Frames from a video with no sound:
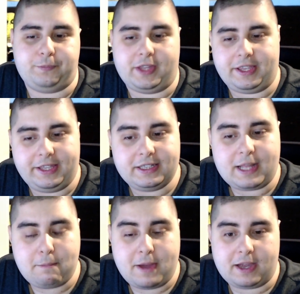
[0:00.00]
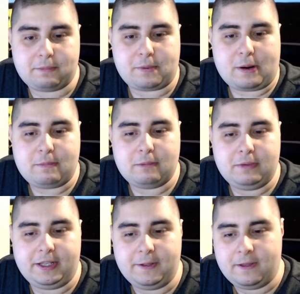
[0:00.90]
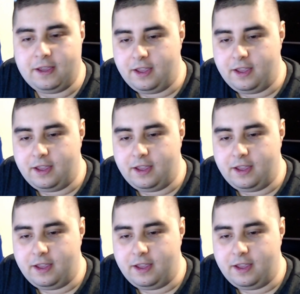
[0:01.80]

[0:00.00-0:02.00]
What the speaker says: a kidnap back, probably.